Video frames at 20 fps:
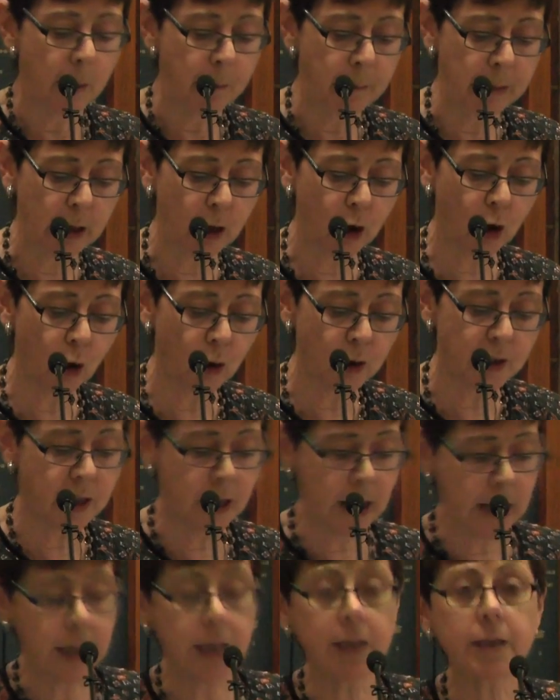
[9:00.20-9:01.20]

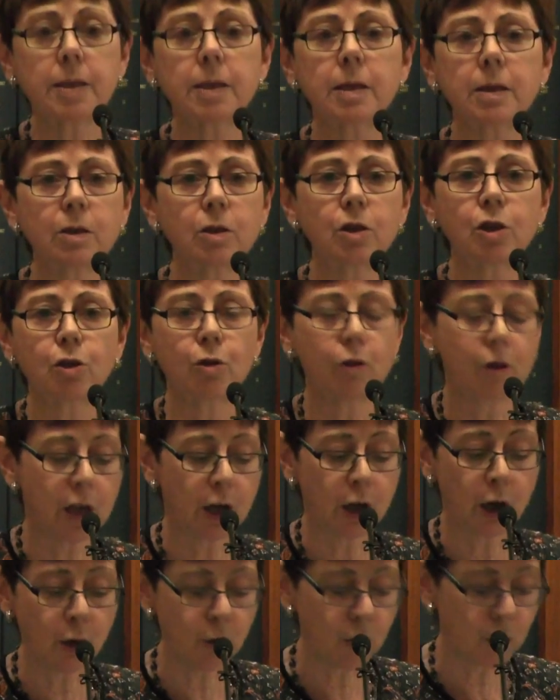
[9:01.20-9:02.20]
because he listened to
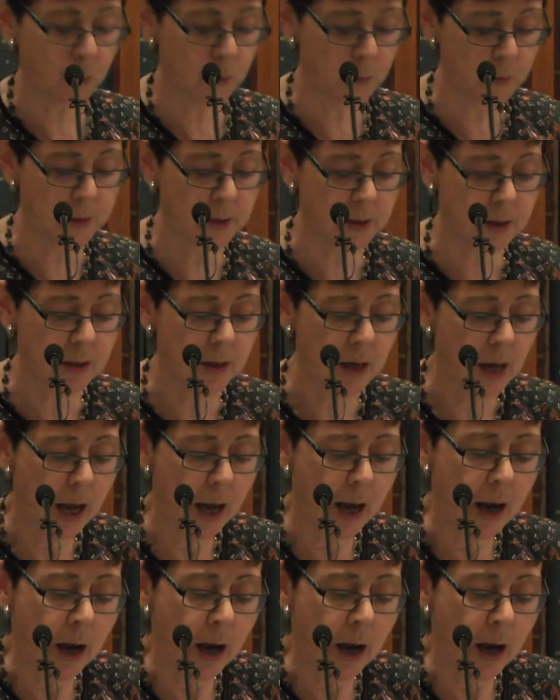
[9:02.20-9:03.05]
the locals,